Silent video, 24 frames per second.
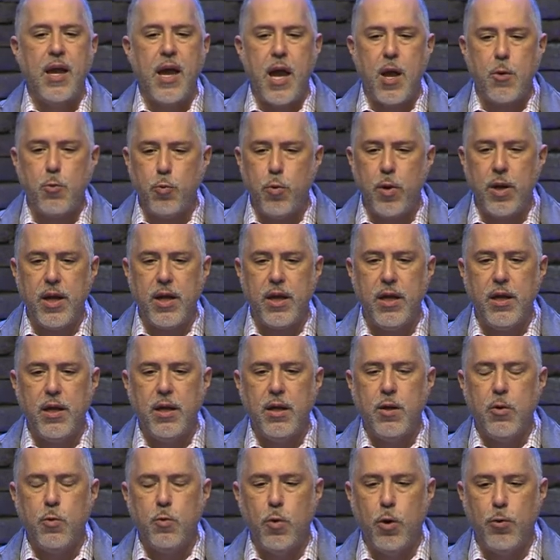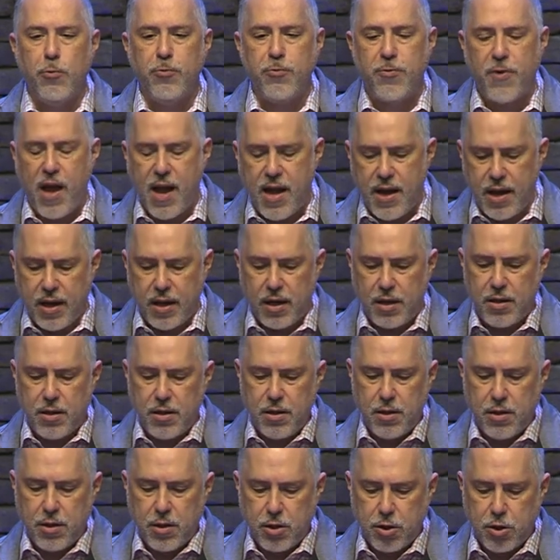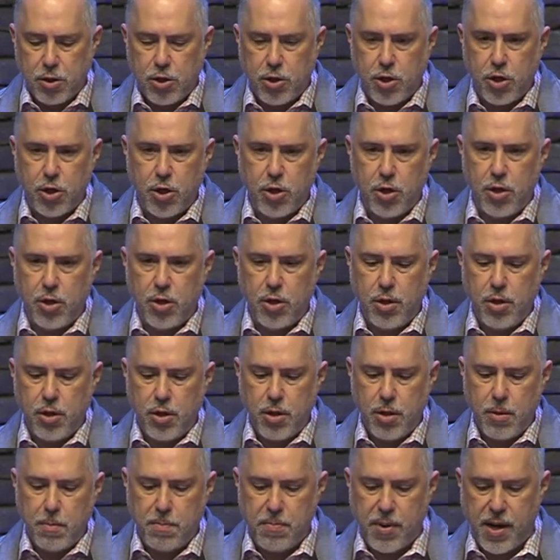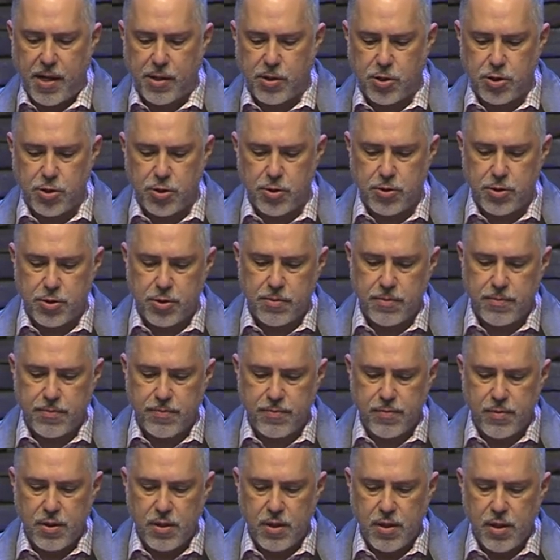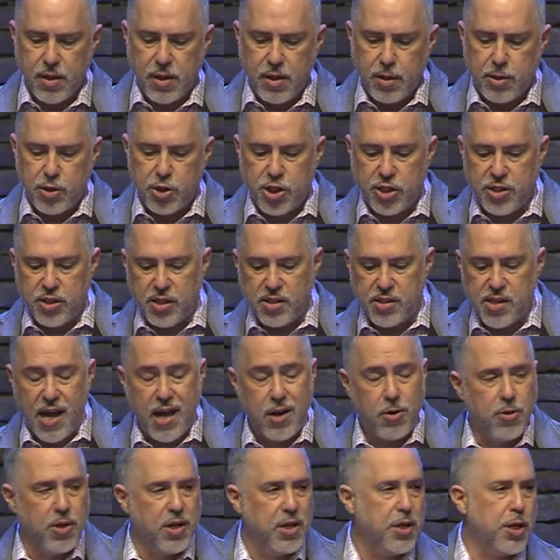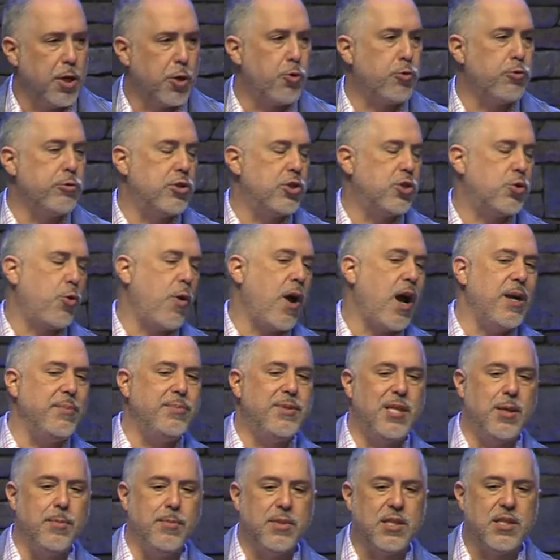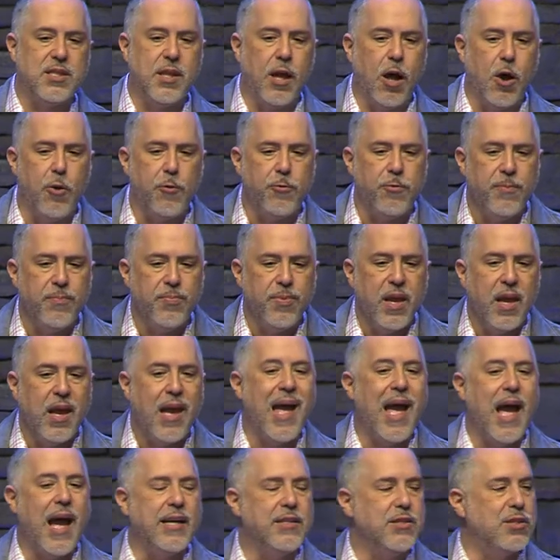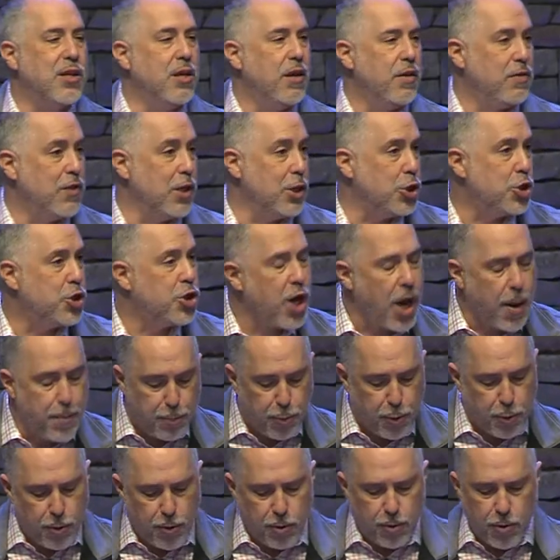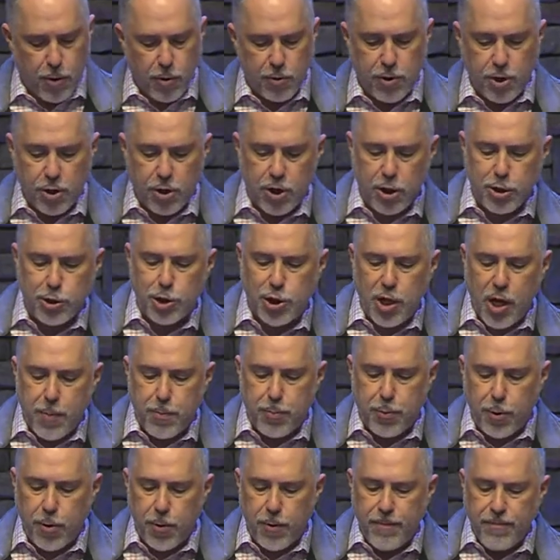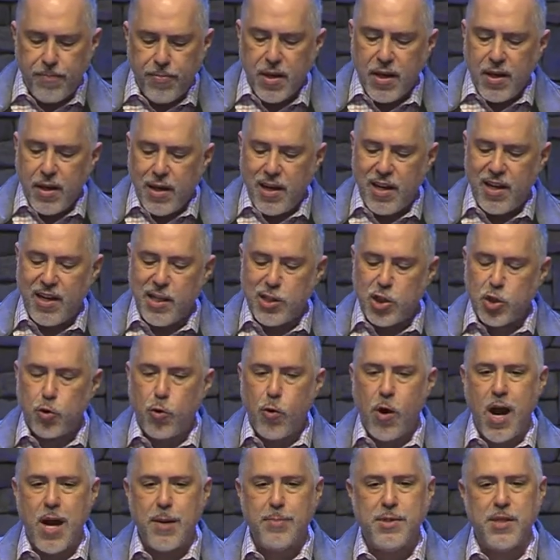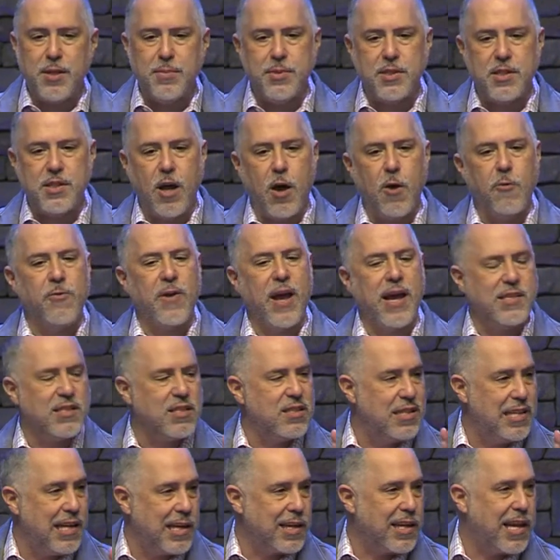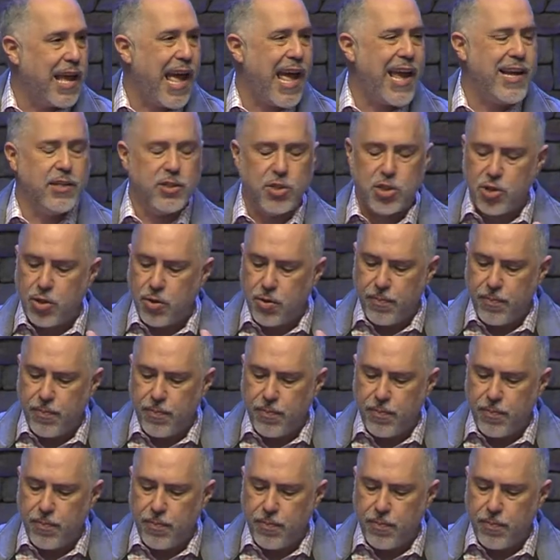and we will find good pastures. Jesus not only describes himself as the shepherd or the good shepherd, he describes himself as the gate